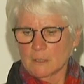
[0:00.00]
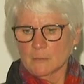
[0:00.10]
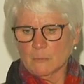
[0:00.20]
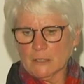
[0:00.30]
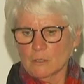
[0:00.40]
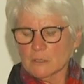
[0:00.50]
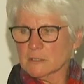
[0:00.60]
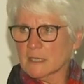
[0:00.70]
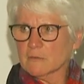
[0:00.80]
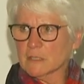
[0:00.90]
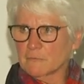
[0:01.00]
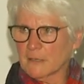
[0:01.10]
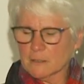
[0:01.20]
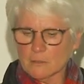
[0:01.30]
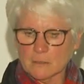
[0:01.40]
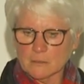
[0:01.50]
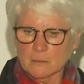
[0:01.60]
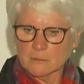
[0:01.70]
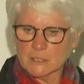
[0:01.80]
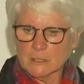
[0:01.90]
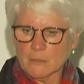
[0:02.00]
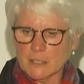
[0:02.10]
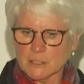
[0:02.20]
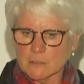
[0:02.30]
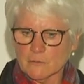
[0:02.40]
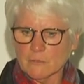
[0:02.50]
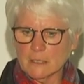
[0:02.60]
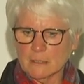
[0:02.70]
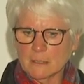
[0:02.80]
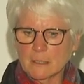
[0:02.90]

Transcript: but not have an effect on generation three.